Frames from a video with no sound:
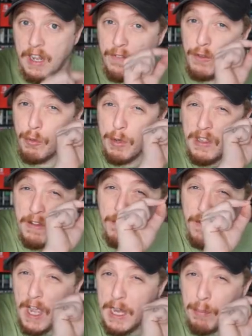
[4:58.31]
And if you read the
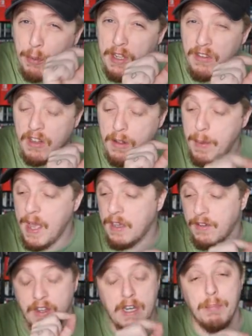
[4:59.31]
fine print on the
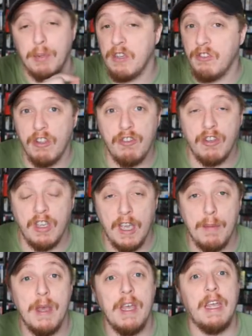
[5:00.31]
back of any PlayStation
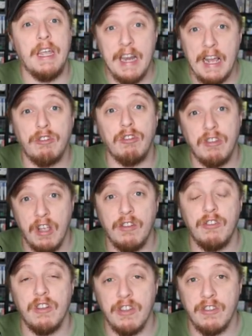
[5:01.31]
game, it actually
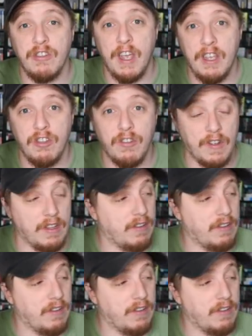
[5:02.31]
tells you the size of